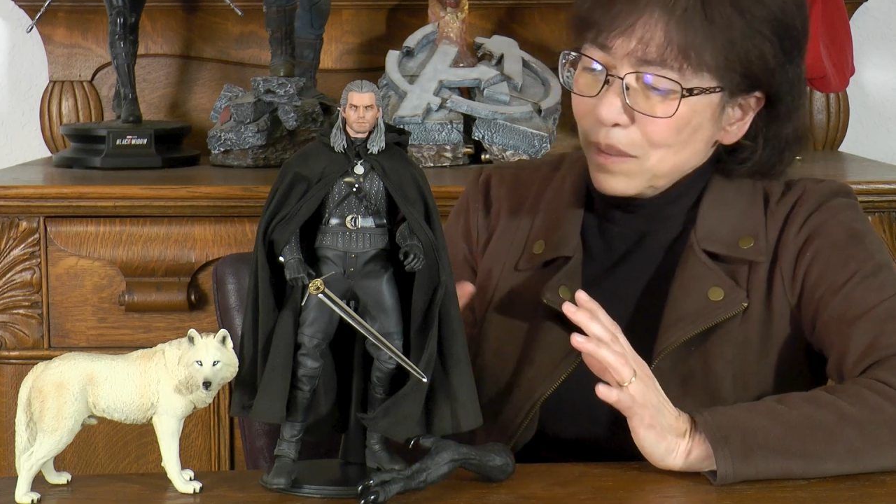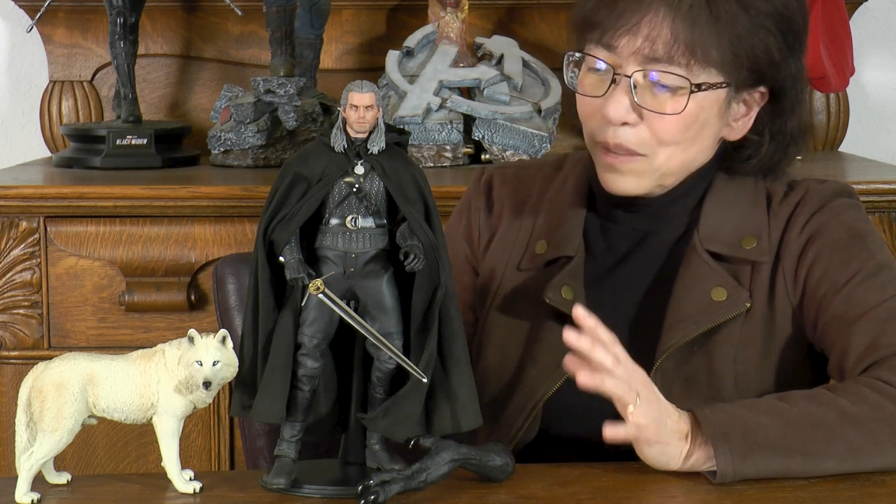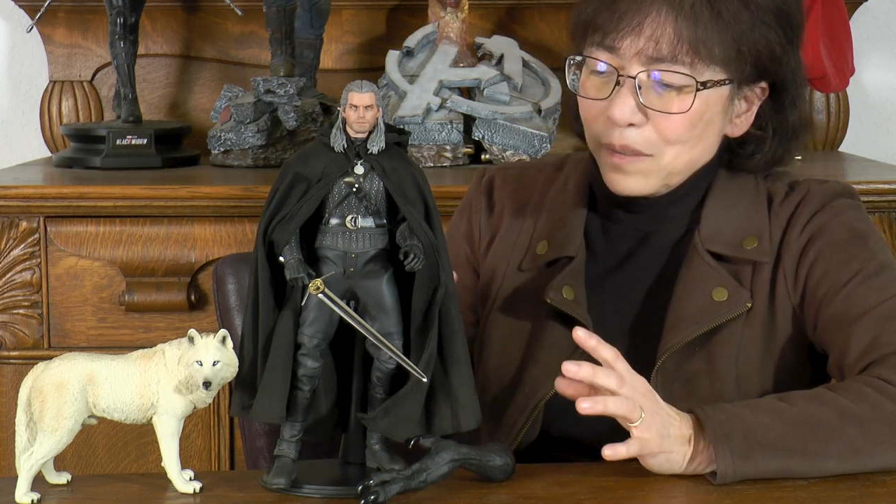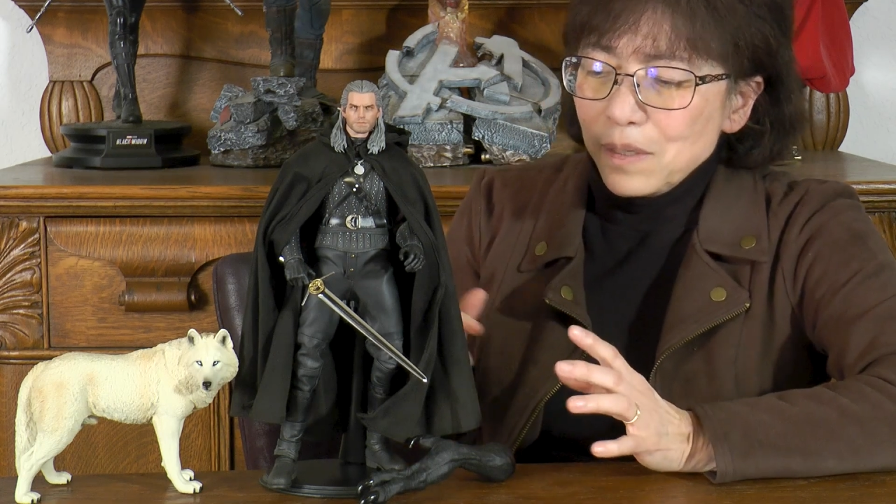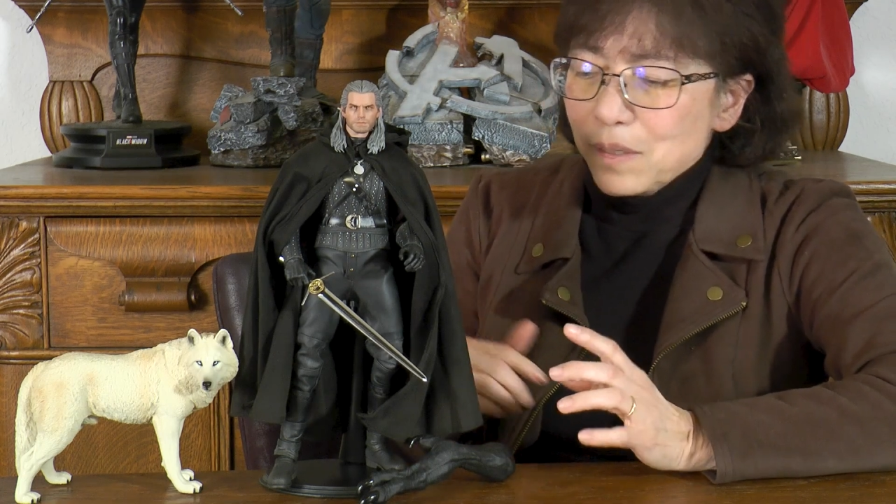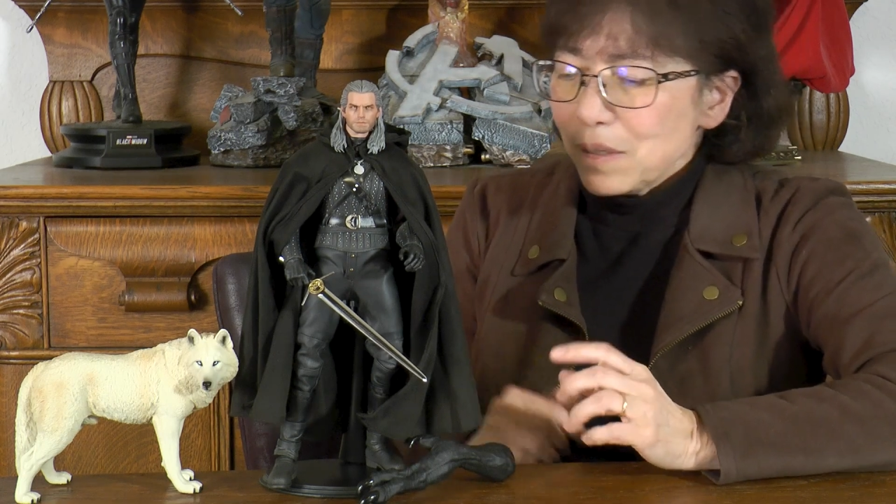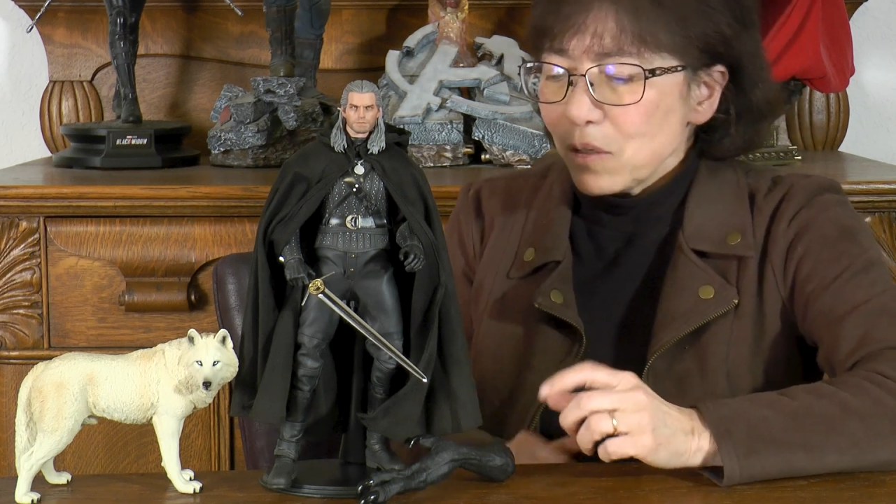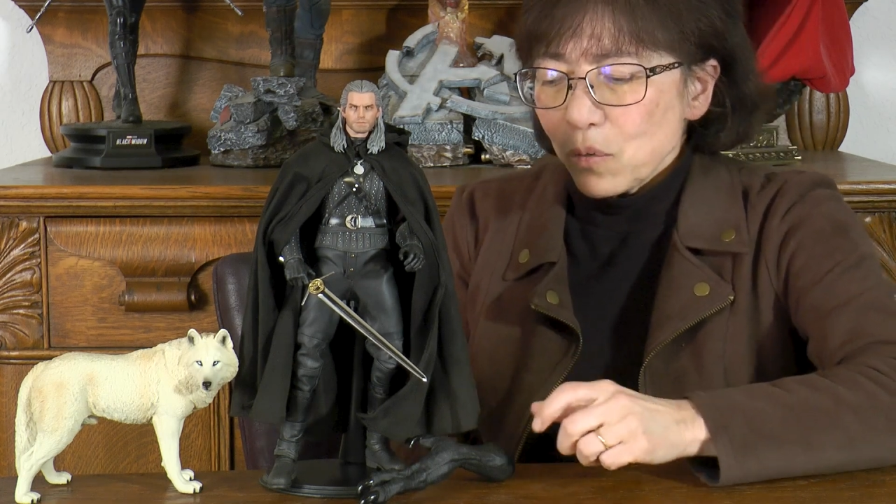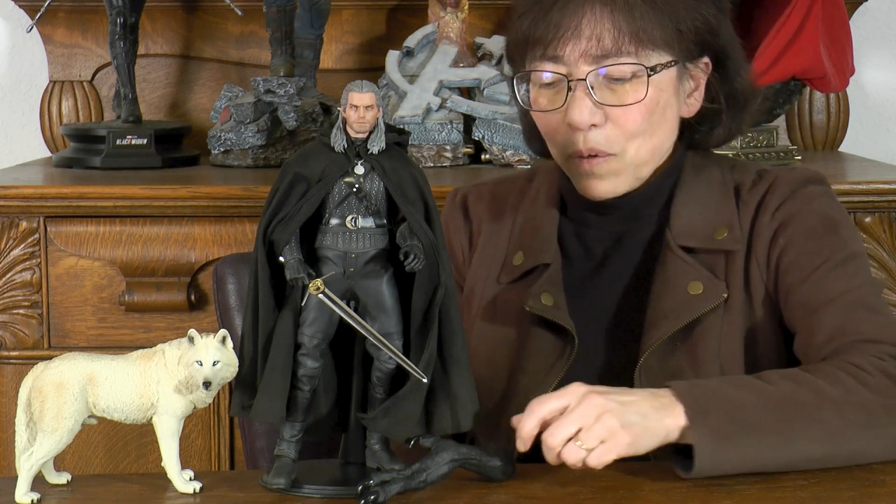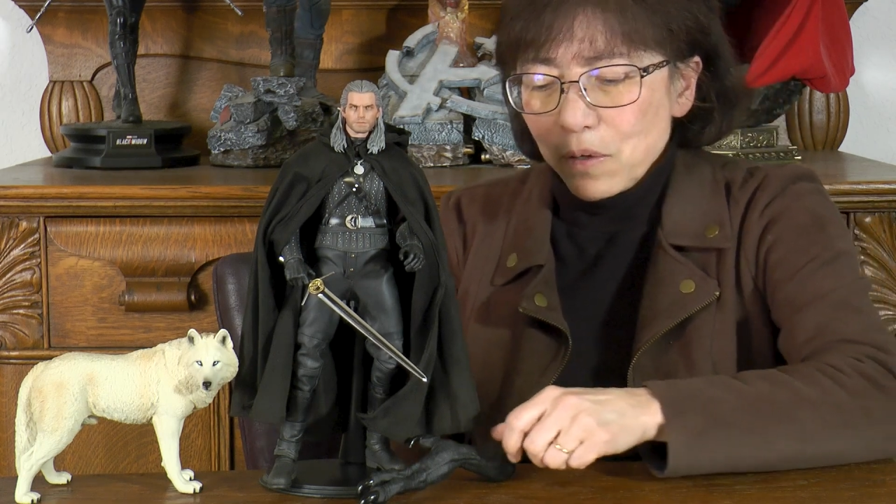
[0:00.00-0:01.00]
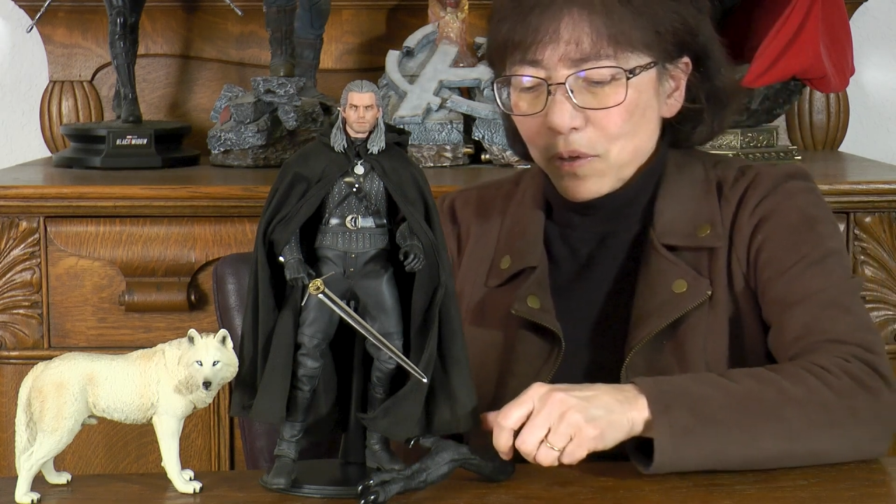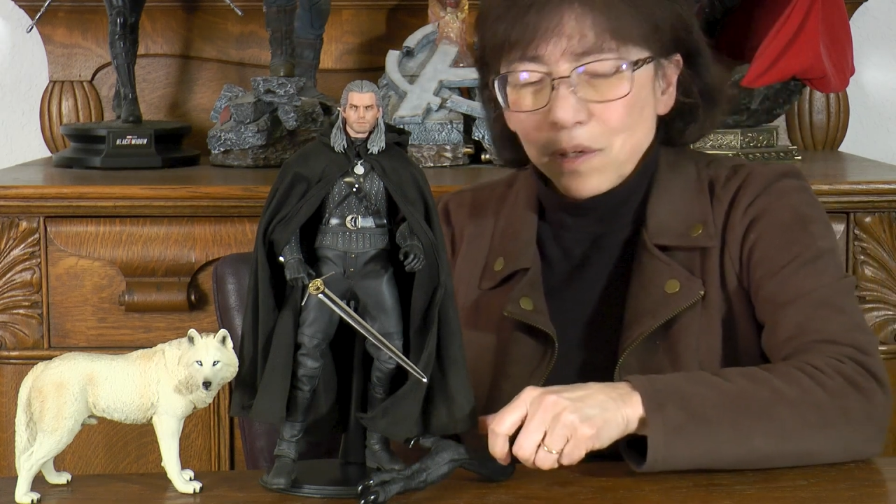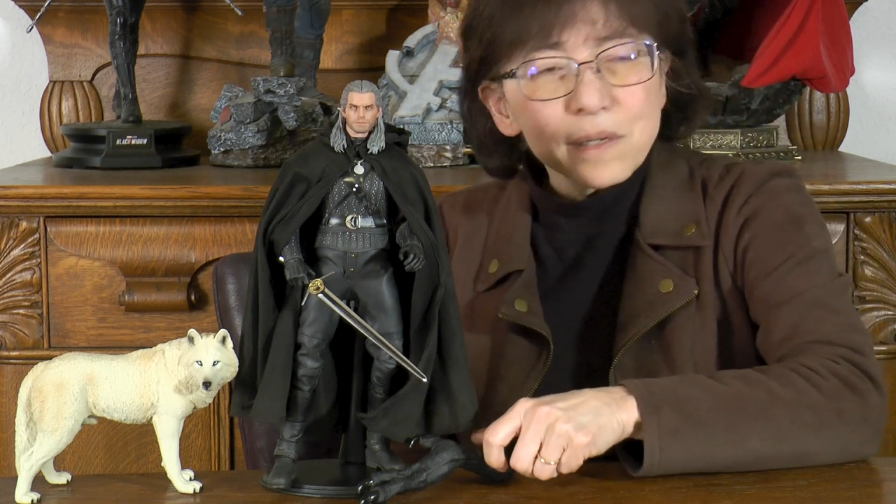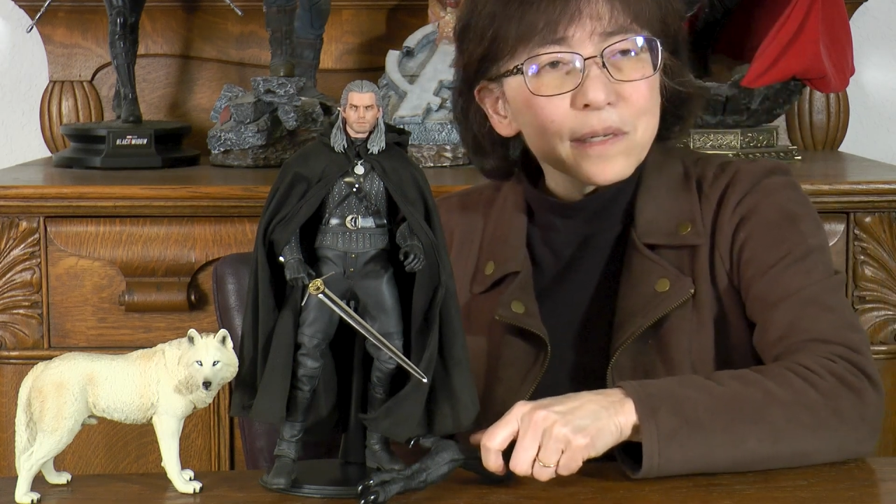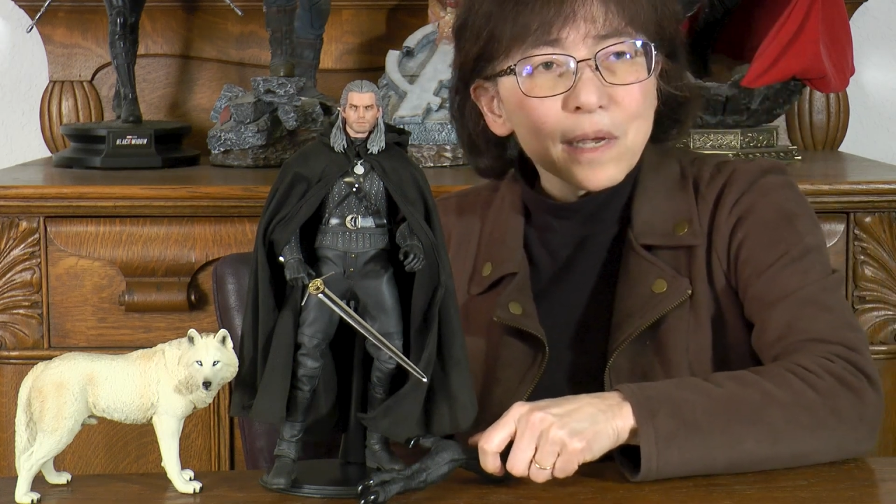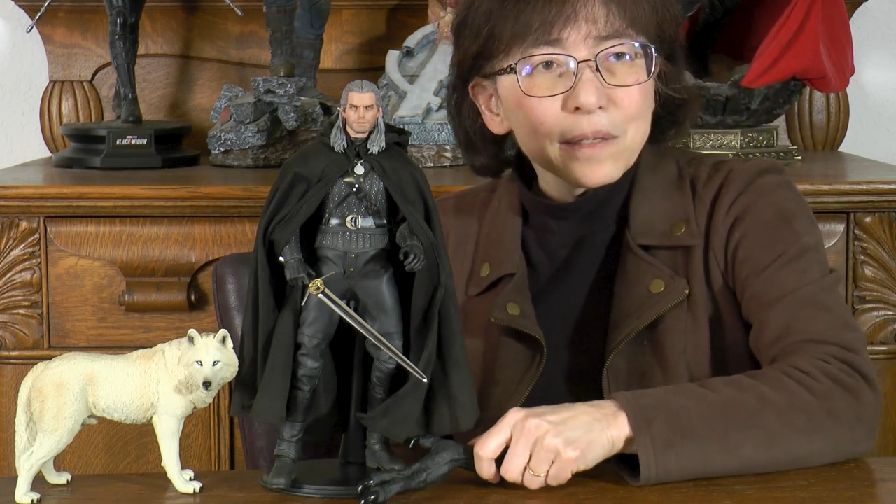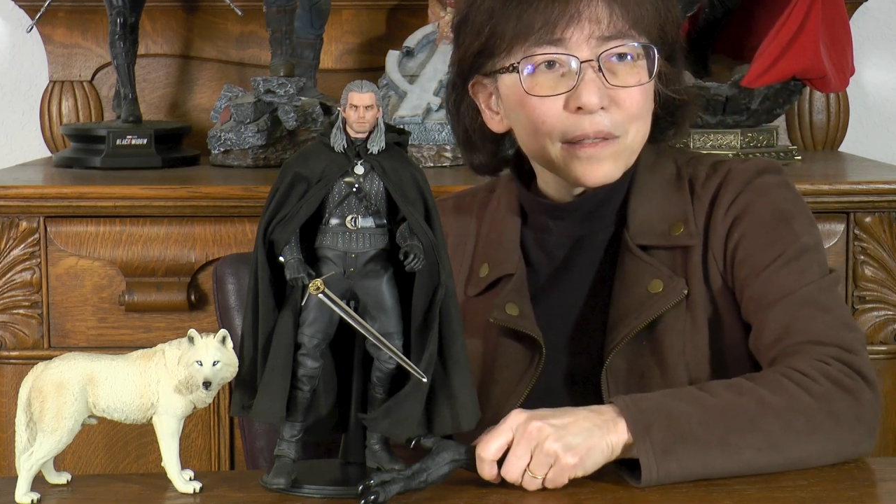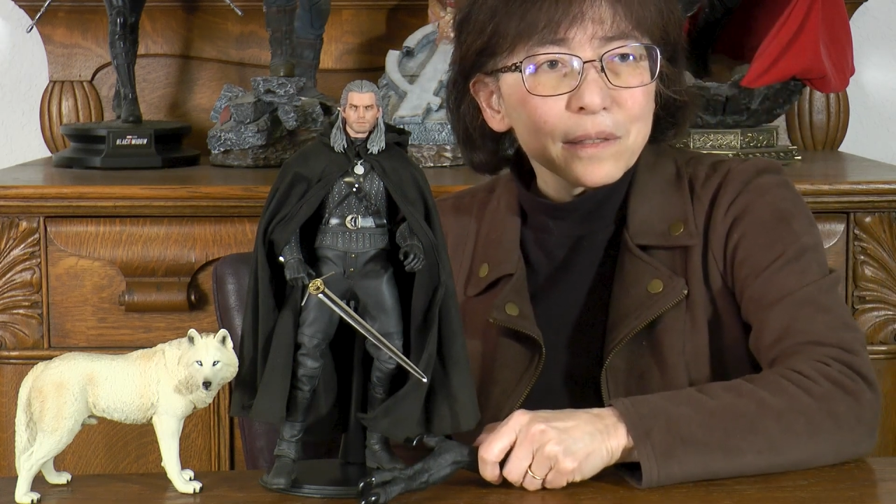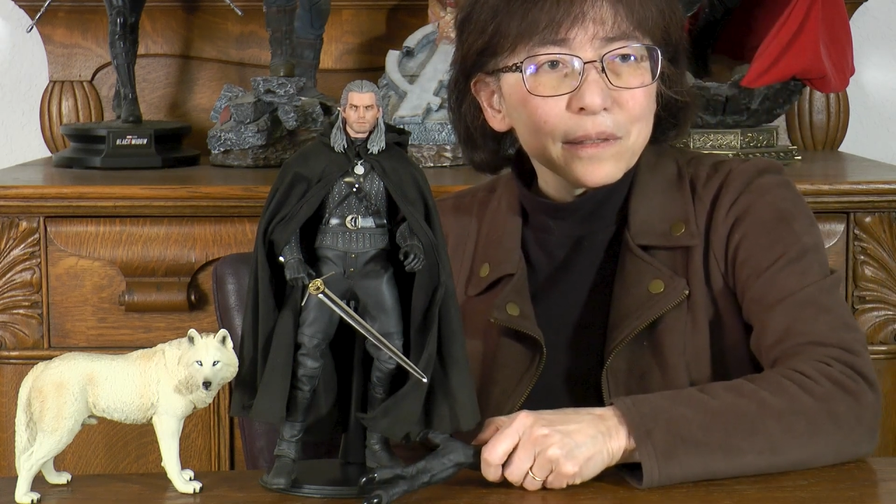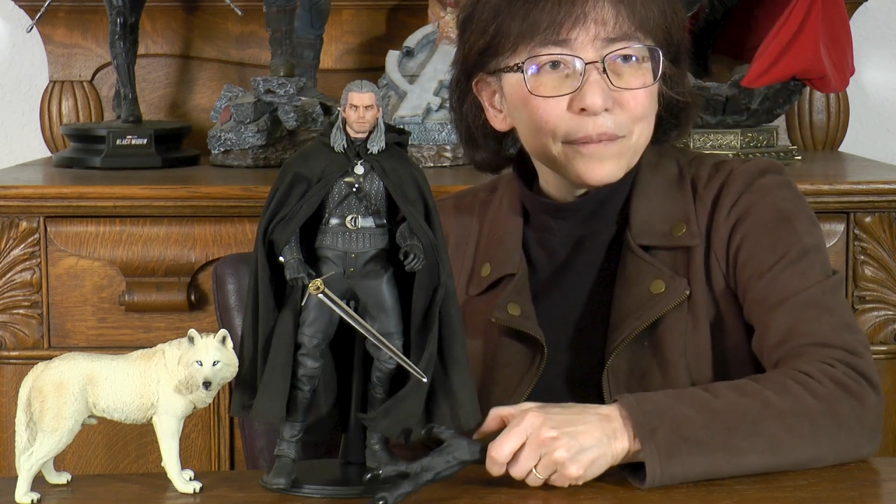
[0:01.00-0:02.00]
in this situation is not
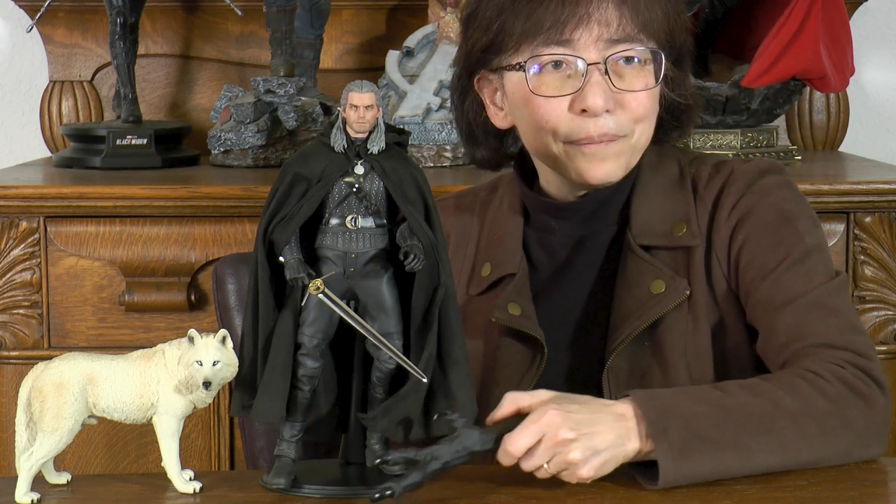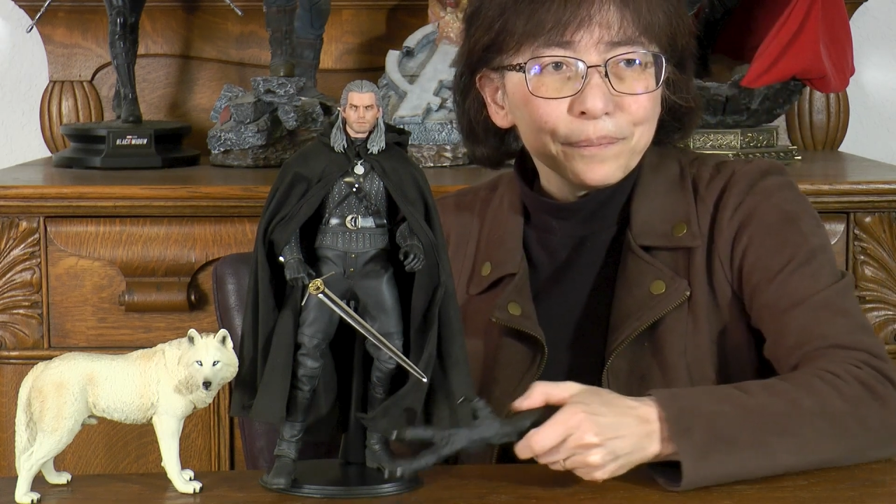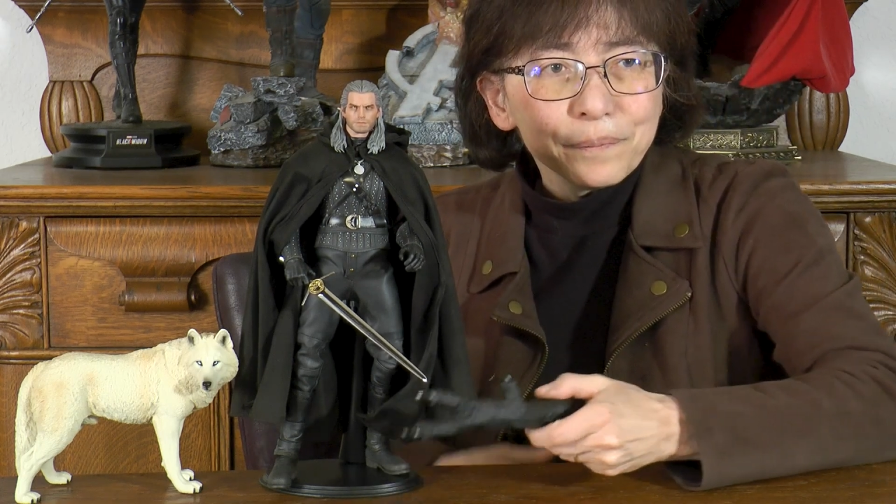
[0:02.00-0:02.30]
the